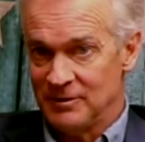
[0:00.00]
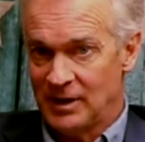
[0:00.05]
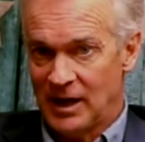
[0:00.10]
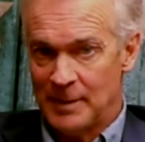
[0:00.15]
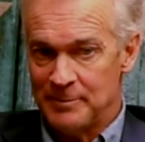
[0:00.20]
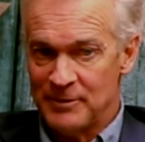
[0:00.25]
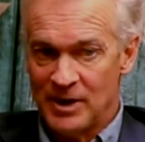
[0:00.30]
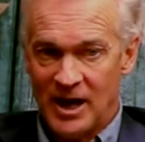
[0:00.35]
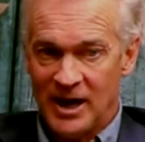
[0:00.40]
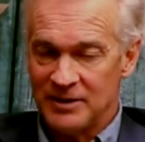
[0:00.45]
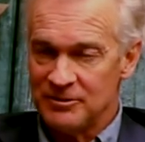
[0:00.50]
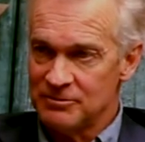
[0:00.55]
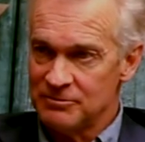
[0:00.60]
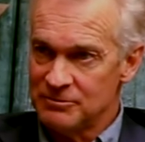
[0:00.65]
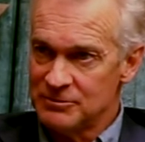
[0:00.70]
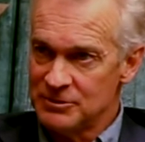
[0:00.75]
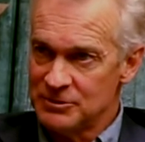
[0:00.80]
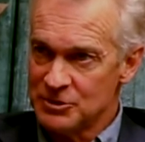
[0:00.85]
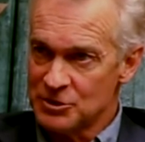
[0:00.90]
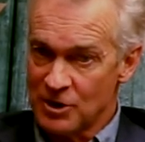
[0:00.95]
I'm not
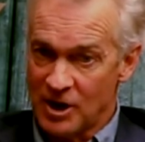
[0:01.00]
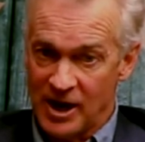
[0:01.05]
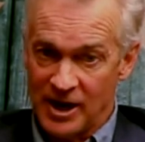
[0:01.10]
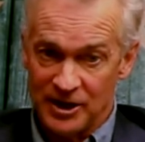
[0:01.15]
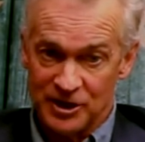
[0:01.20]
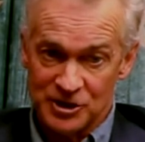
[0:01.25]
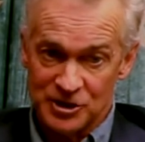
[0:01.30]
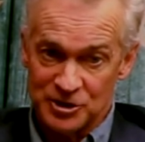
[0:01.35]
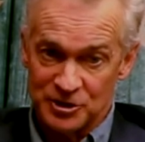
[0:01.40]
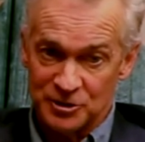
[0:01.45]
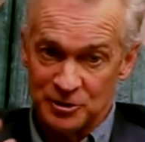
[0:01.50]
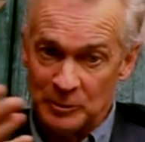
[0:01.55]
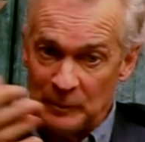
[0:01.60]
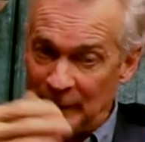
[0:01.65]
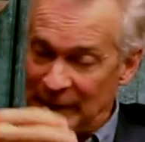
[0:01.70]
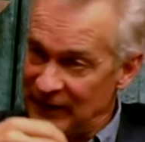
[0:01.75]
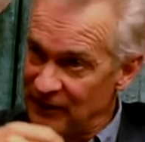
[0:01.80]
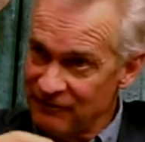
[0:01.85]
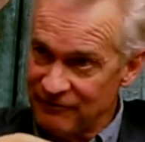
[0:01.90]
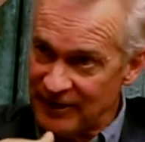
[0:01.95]
trying to
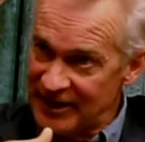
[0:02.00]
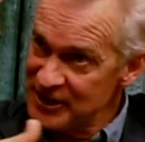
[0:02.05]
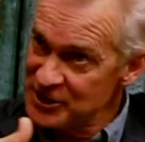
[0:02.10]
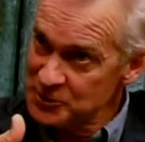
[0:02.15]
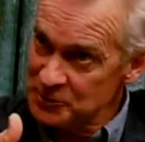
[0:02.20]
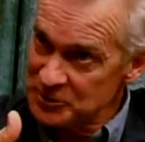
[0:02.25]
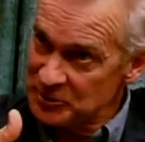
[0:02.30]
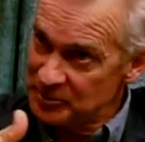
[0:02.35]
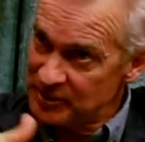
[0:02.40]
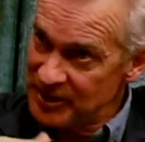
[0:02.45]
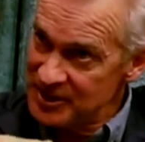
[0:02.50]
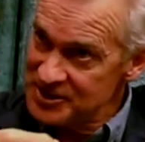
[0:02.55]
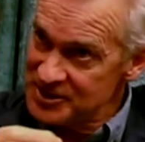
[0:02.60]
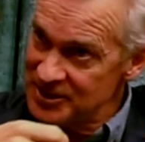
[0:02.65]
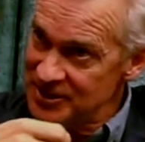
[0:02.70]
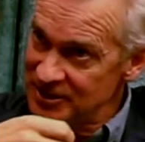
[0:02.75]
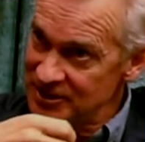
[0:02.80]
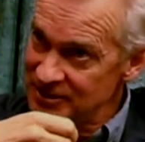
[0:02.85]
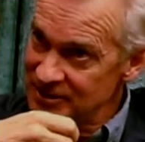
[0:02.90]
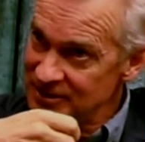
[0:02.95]
pick fights with the
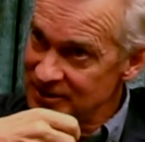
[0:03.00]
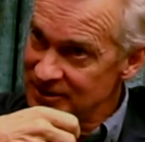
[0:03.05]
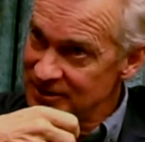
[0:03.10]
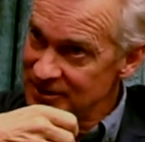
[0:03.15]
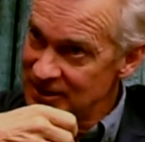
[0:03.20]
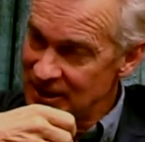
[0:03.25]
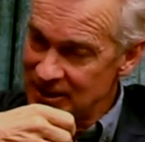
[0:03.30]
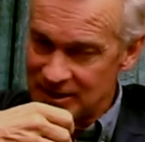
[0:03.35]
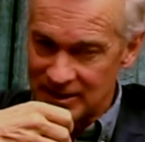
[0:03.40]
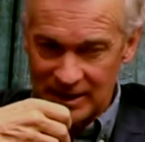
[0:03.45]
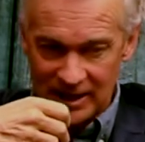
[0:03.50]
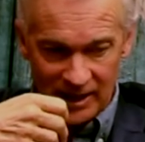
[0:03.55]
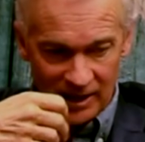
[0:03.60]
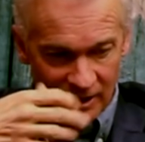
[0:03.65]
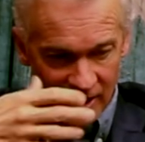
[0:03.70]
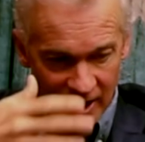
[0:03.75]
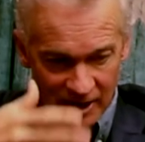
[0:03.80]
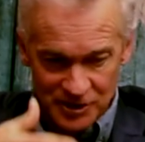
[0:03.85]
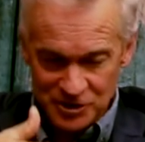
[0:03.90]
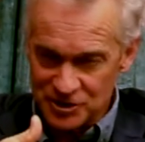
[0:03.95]
president, and, and a
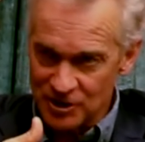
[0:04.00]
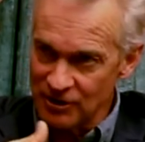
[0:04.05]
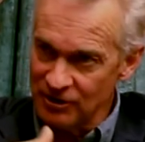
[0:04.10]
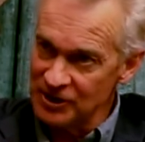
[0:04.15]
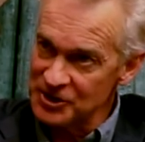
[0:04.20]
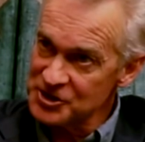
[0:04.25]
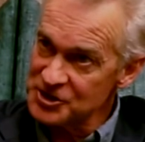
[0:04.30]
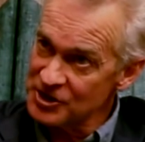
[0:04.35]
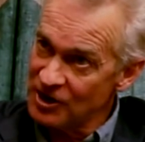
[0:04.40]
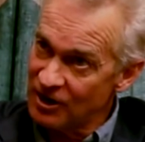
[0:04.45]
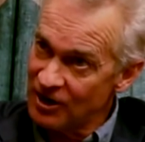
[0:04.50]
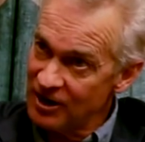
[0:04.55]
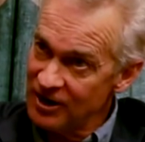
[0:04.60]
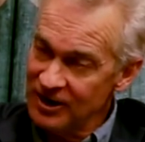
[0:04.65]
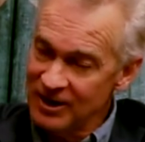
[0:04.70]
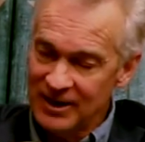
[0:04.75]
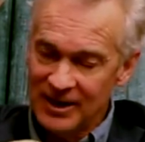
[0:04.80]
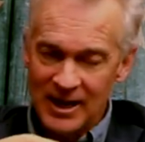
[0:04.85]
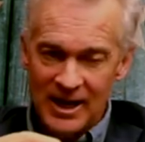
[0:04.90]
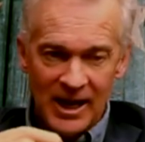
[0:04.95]
lot of journalists are.
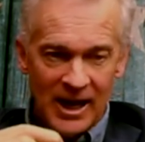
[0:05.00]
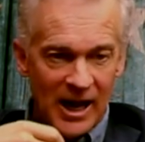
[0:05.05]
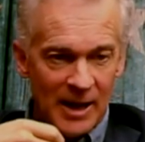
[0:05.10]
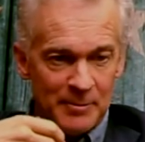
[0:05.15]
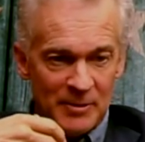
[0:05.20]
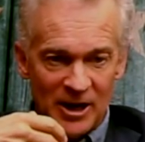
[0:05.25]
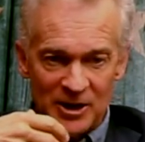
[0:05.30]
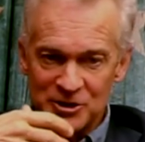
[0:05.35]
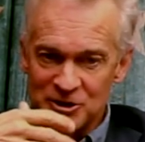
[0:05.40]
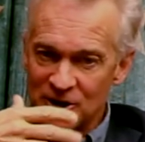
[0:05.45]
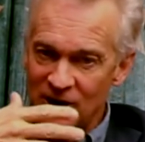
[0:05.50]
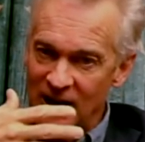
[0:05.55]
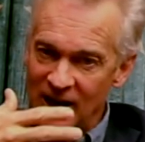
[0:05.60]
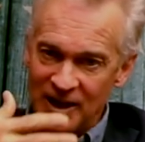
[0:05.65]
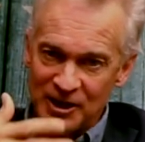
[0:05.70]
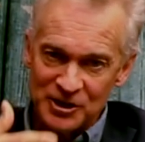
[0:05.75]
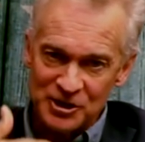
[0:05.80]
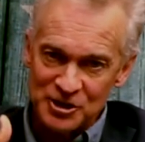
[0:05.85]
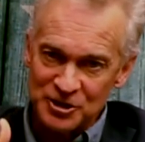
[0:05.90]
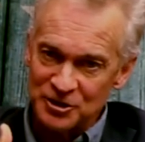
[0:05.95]
I'm not
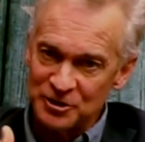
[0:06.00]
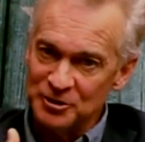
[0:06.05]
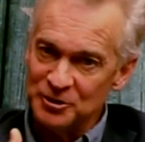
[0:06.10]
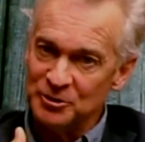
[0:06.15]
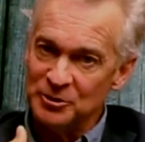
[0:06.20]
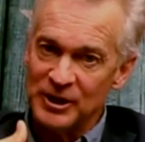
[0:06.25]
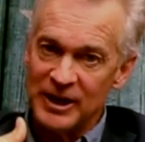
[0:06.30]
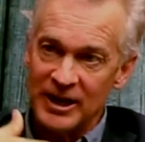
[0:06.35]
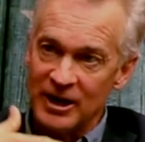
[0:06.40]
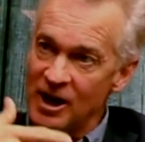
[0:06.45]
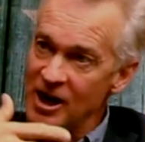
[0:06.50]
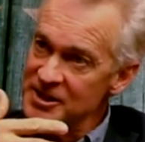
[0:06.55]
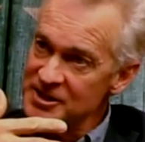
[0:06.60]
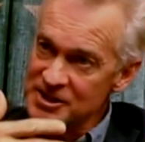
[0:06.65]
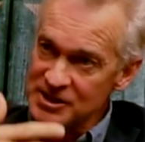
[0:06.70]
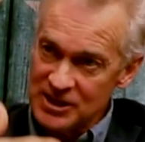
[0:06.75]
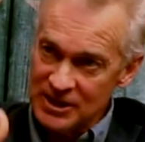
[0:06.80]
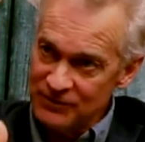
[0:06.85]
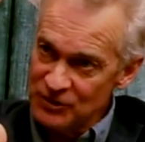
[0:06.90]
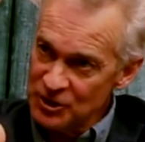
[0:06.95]
trying to get on
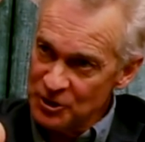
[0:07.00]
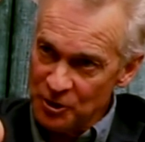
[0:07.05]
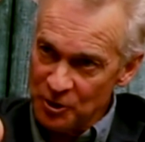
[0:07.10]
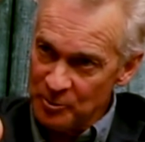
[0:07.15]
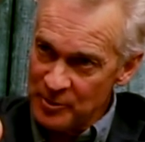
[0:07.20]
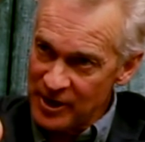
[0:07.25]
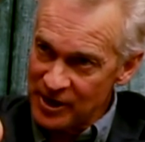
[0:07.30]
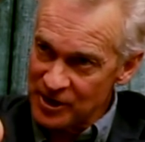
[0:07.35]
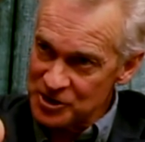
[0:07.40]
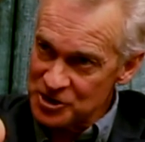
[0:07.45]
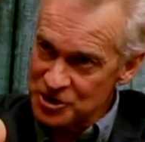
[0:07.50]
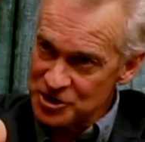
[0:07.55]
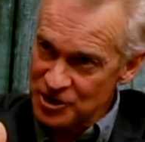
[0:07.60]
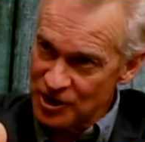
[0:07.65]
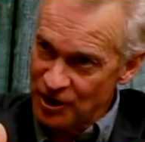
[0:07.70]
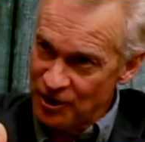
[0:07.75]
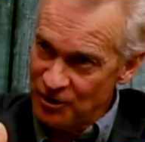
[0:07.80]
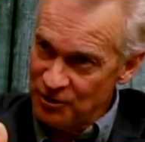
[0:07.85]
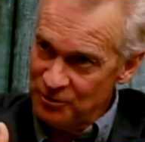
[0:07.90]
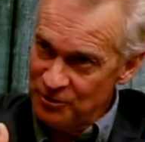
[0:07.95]
Stephen Colbert's
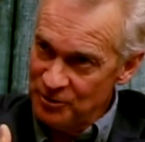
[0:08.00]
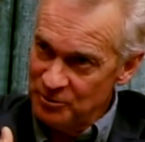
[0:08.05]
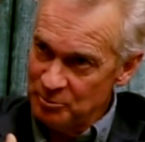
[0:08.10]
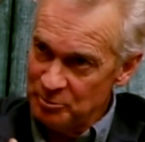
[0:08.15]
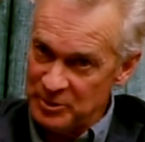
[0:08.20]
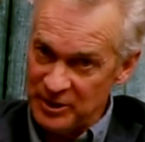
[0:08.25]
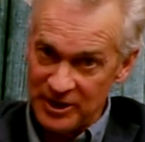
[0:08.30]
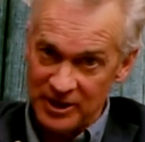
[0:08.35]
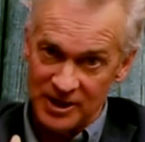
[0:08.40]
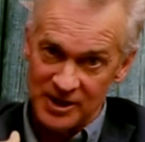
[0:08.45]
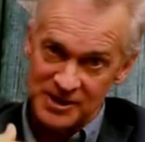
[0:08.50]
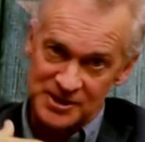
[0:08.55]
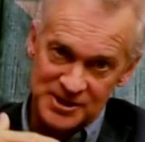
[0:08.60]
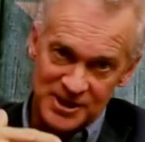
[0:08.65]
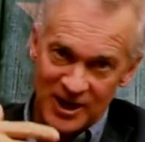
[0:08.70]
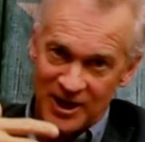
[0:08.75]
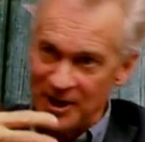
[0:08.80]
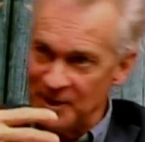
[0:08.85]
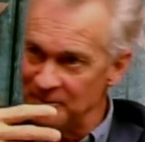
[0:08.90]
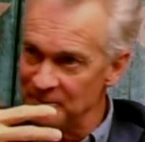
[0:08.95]
show because
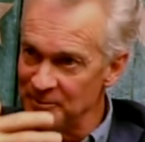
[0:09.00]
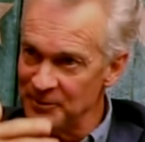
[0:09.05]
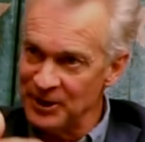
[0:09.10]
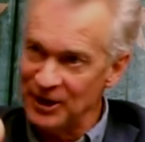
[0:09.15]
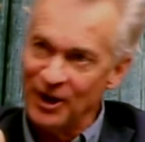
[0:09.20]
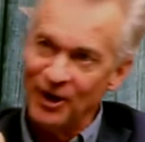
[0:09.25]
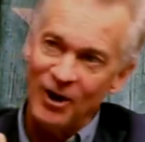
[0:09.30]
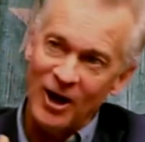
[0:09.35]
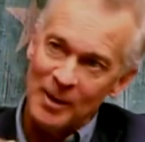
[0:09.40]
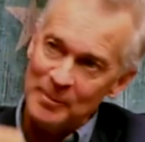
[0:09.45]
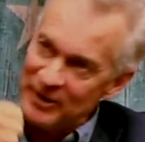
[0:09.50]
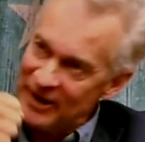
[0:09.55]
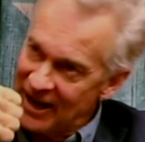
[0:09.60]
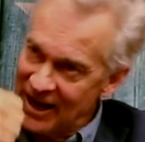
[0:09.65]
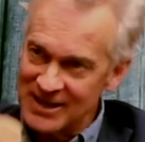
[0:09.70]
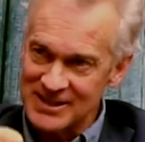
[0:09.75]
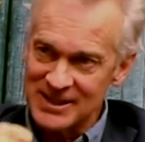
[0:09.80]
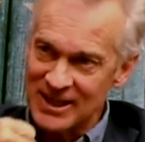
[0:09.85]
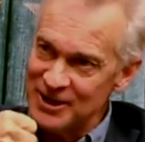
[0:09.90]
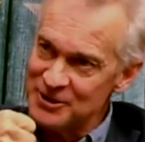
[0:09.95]
I'm, you know, I'm an
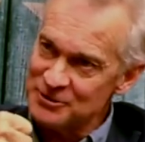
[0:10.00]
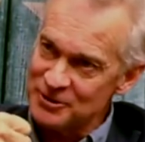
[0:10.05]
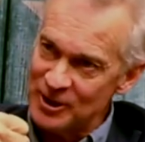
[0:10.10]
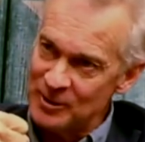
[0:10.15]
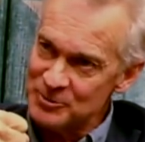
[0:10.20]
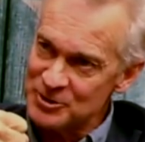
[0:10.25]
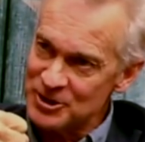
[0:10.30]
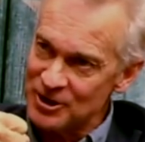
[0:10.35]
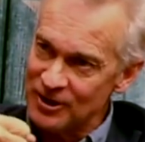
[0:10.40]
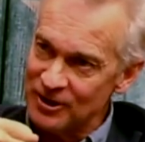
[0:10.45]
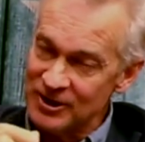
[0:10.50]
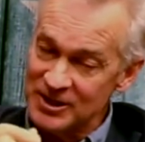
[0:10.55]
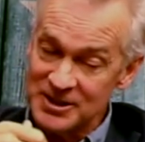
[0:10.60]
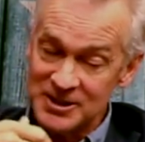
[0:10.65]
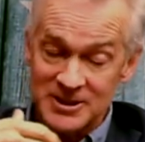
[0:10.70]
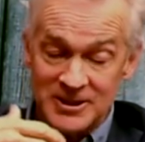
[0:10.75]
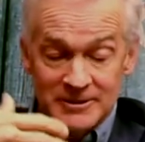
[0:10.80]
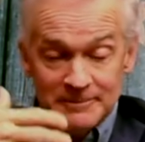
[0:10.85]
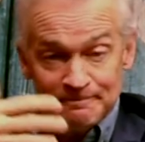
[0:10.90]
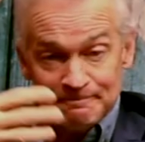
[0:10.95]
anti-Trump
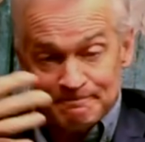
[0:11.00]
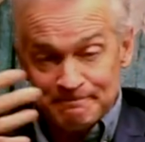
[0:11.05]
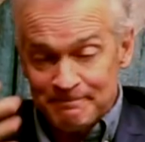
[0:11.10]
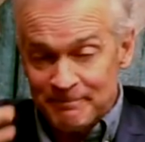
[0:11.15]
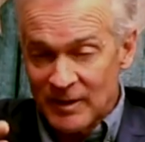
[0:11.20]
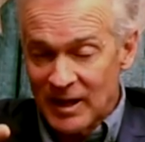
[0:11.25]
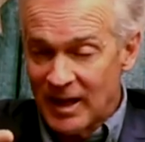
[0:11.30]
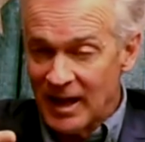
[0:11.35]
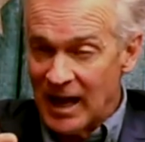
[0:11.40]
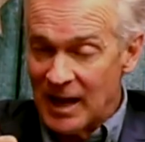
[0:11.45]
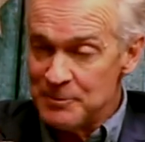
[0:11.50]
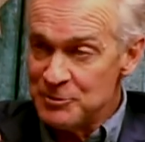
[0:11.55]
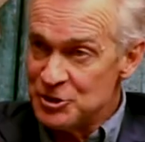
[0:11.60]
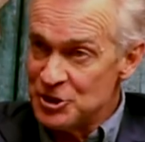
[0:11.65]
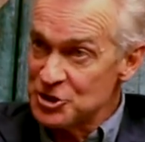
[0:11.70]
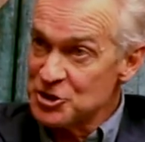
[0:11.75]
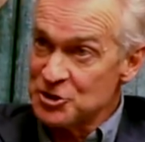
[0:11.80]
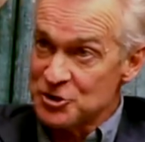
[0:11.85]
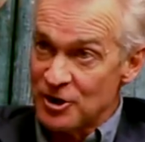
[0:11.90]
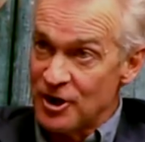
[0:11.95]
journalist. I'm
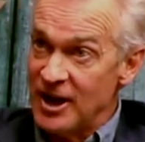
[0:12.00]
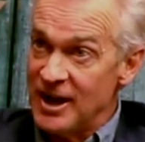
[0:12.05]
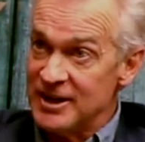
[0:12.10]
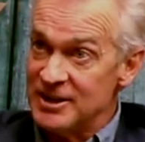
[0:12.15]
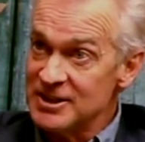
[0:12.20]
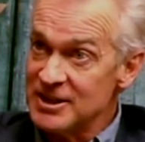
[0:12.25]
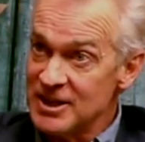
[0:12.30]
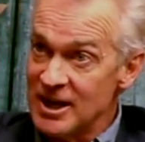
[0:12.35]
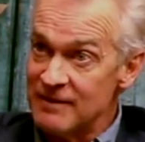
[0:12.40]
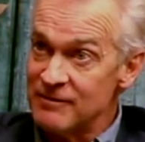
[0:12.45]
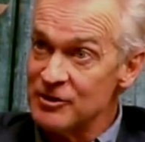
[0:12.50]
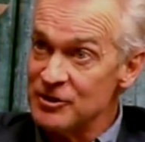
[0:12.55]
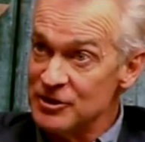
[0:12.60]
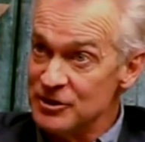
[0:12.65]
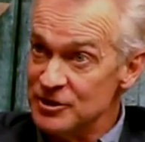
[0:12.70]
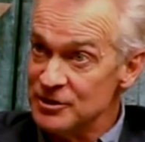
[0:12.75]
just trying to cover the